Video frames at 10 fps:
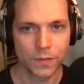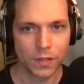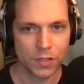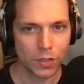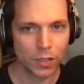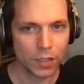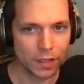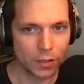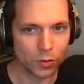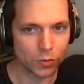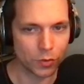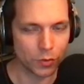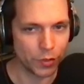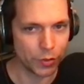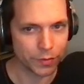So I did the old
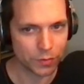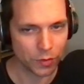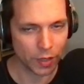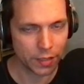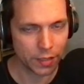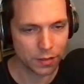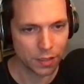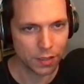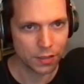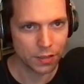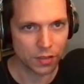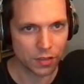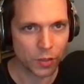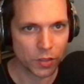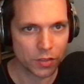review, right? So this
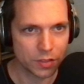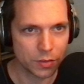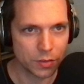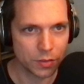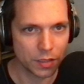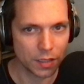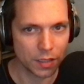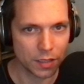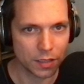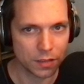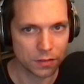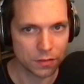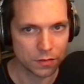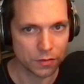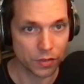person is doing
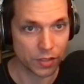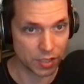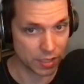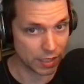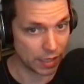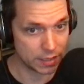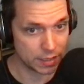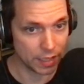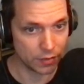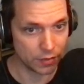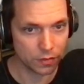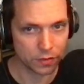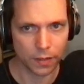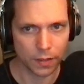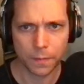the Scandinavian, right?